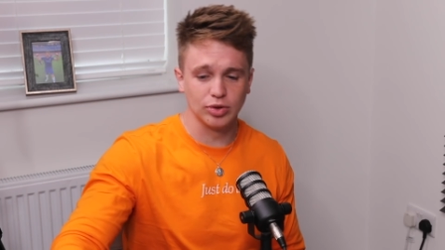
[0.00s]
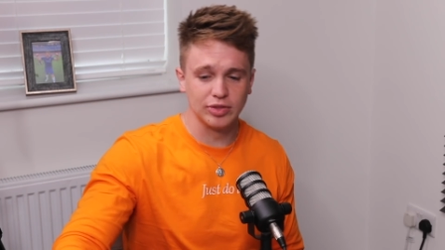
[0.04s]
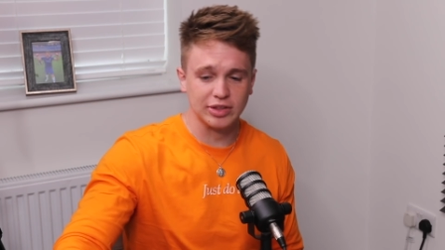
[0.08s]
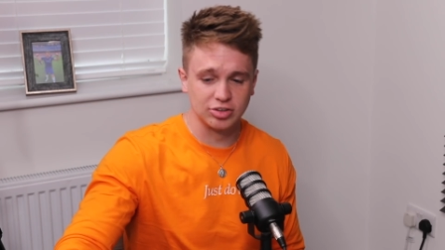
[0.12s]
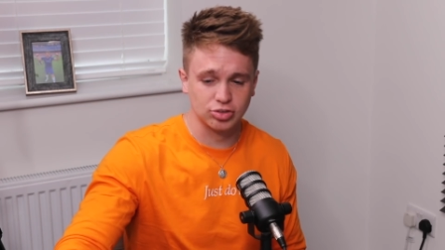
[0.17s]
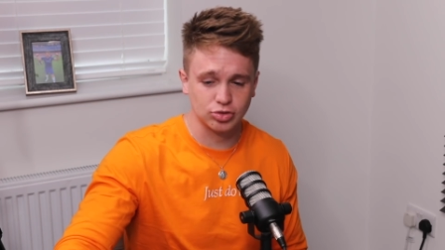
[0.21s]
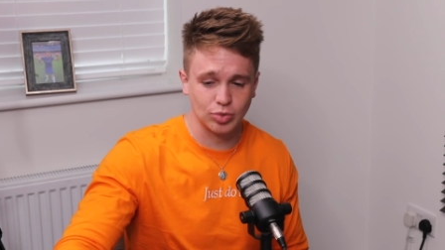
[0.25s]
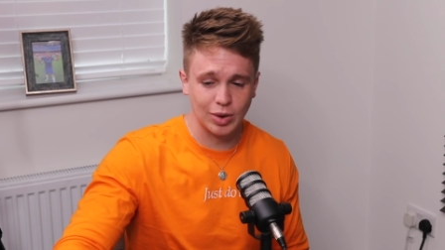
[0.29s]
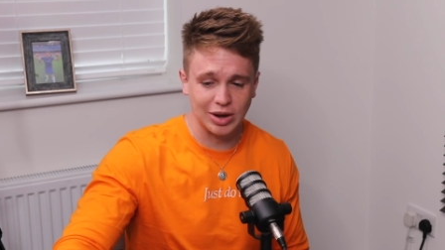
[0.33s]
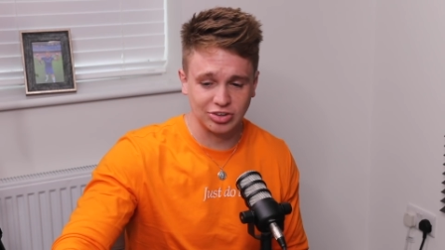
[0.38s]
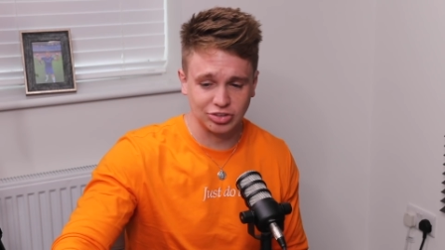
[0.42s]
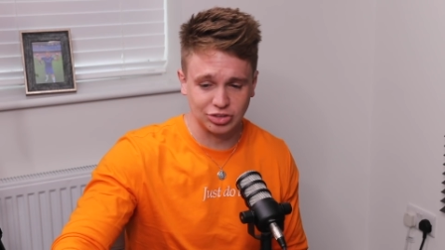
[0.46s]
what
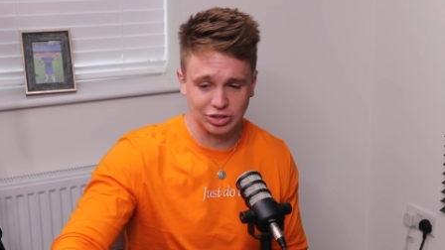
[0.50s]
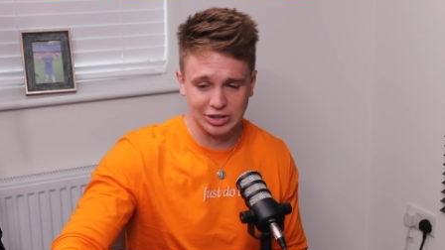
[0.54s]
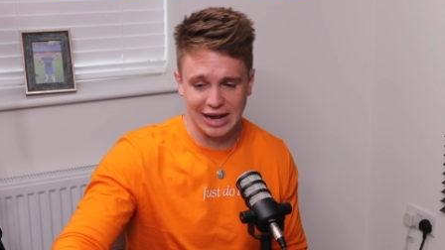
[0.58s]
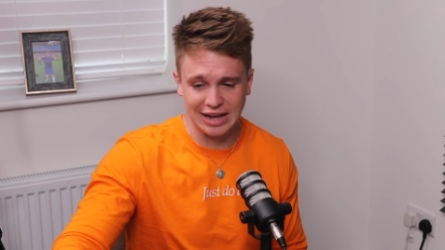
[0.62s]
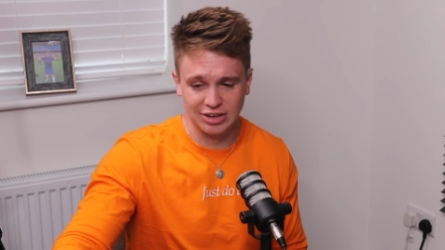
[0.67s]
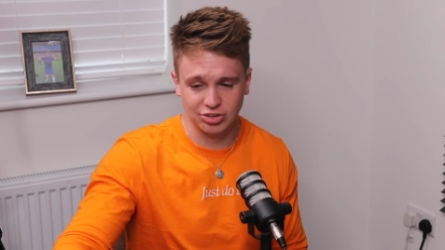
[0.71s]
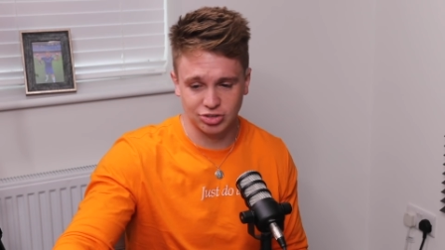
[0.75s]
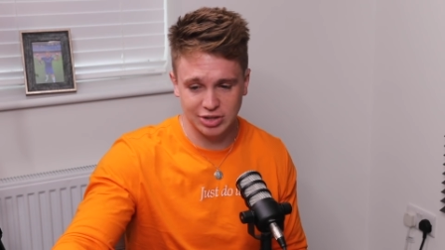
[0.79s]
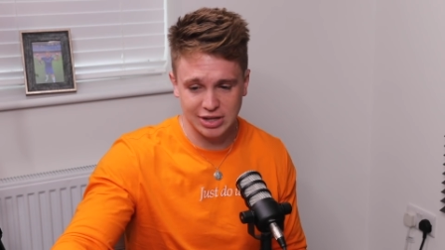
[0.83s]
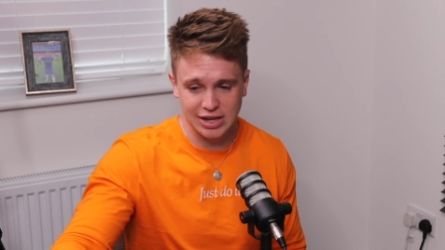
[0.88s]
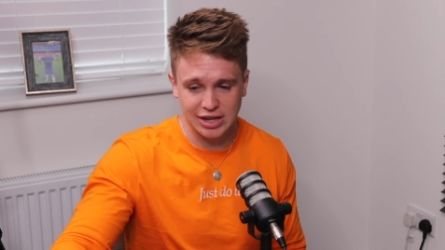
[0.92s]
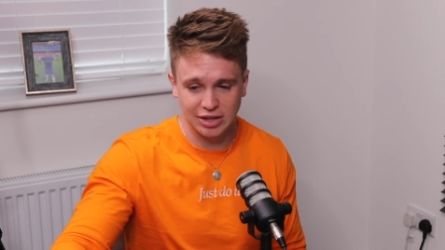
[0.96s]
this question
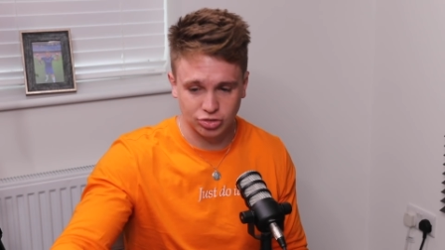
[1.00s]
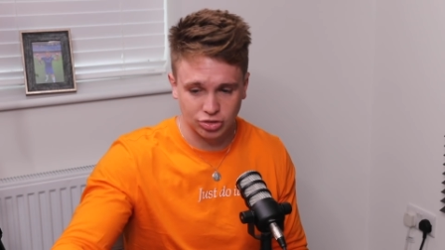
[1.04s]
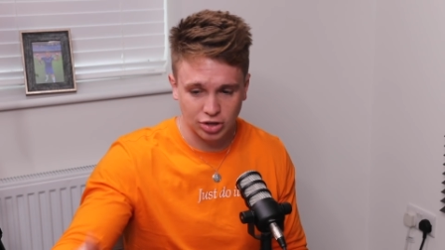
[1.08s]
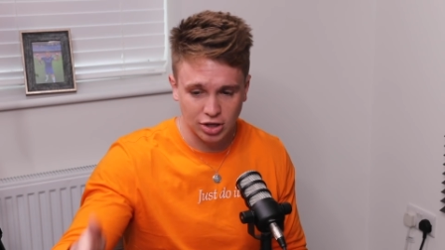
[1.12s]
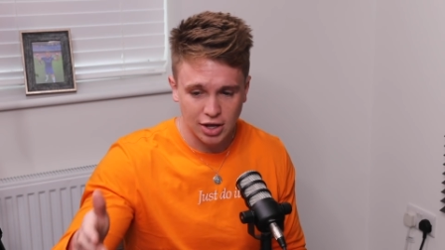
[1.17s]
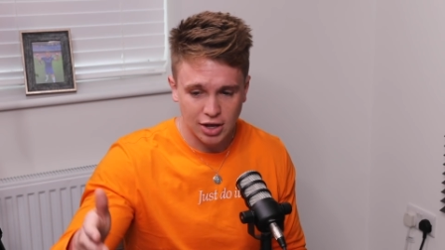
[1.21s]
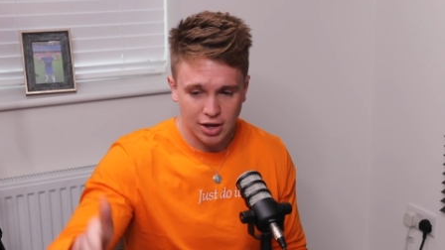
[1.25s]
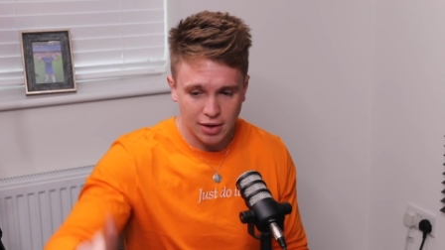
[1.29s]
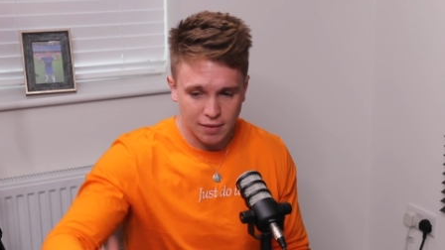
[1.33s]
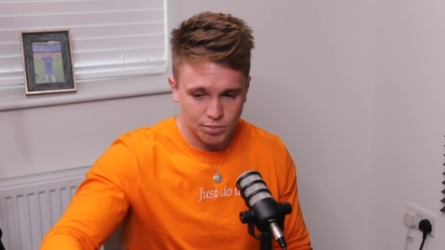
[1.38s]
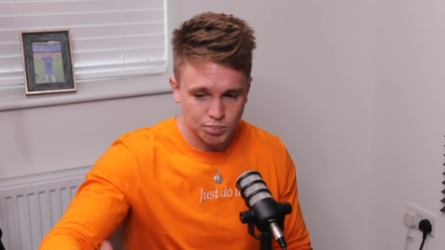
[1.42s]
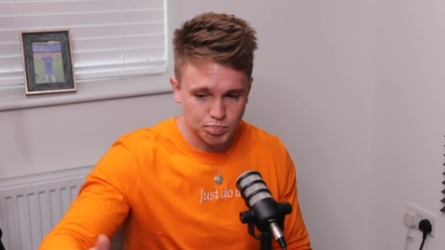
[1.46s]
actually is.
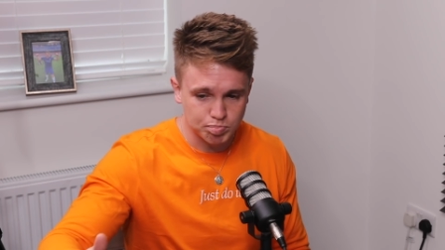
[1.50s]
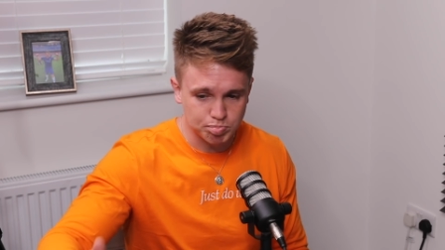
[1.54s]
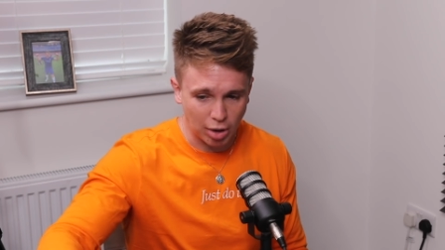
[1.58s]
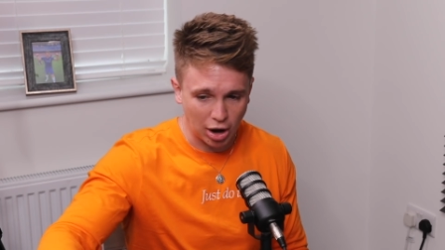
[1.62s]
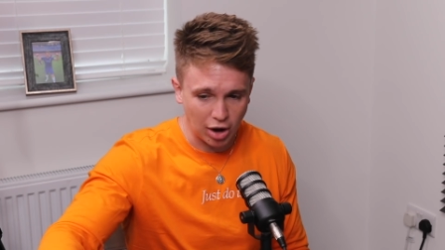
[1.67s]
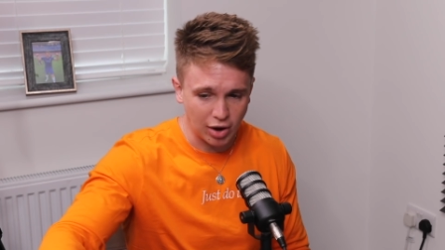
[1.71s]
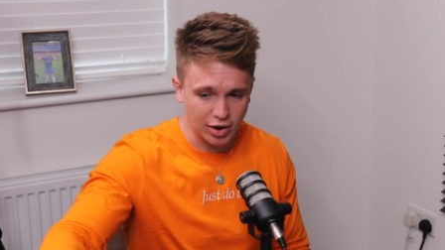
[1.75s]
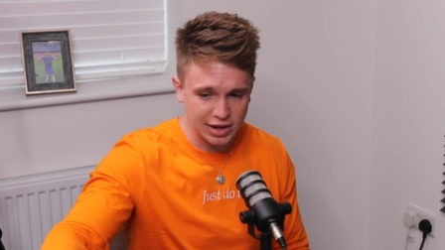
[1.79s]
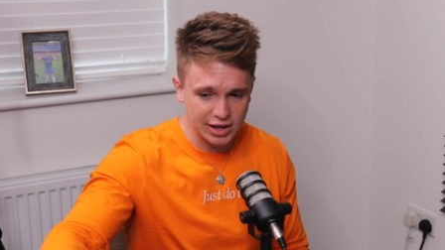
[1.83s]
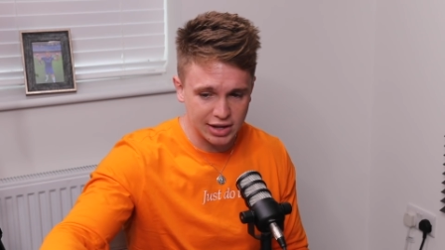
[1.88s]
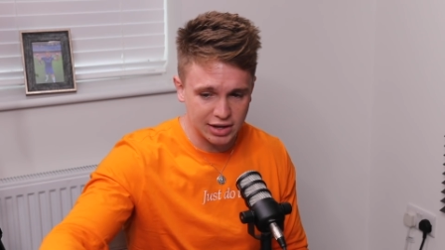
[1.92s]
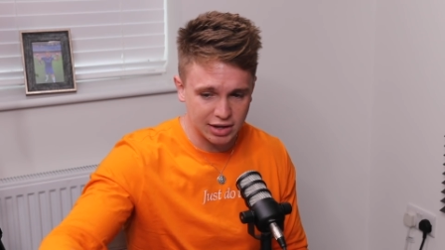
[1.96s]

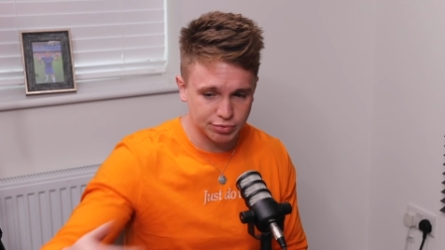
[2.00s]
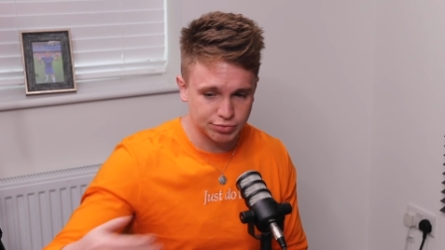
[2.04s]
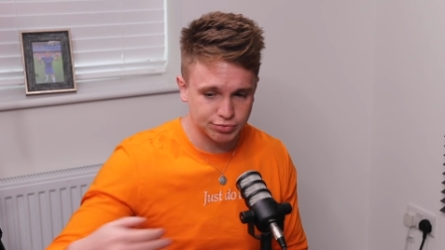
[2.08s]
Buying